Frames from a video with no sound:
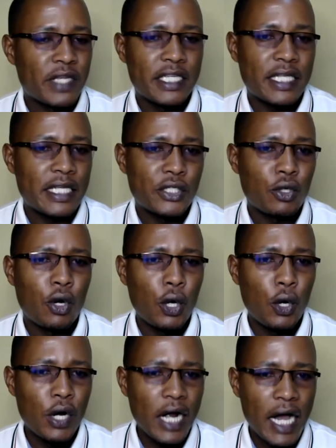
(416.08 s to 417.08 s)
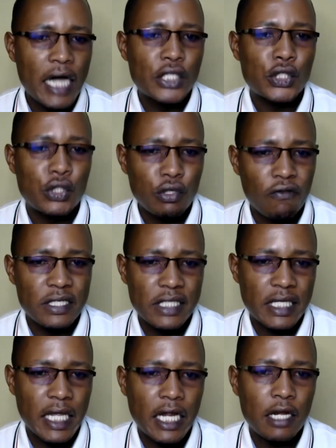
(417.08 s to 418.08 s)
is no longer a soft
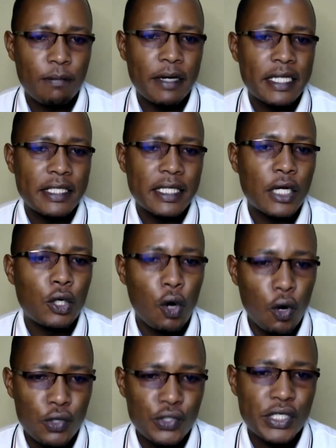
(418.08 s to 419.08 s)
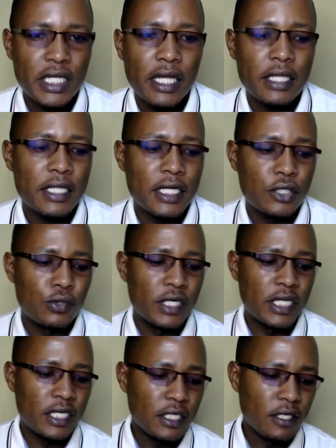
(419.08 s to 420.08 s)
skill, but is a core skill that we
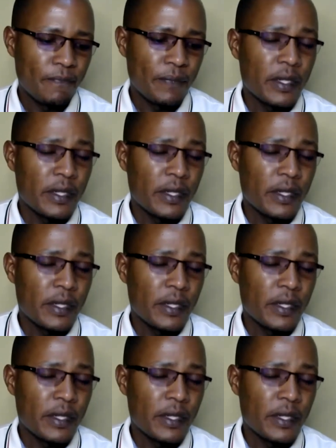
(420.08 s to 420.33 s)
need.